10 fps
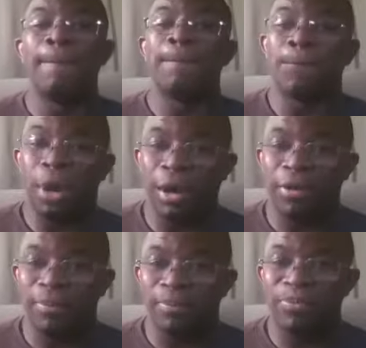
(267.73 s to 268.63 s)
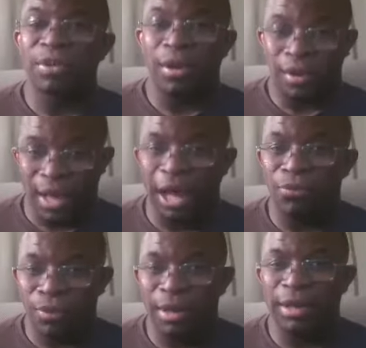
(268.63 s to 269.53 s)
But a lot
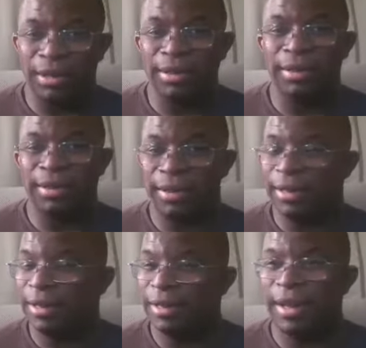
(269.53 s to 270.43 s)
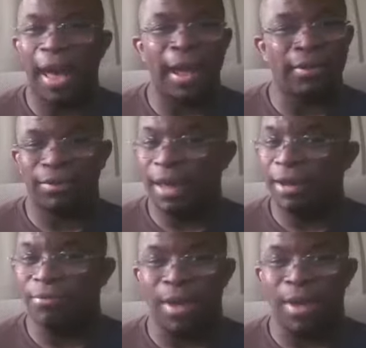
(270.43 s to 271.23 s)
of what he he has said,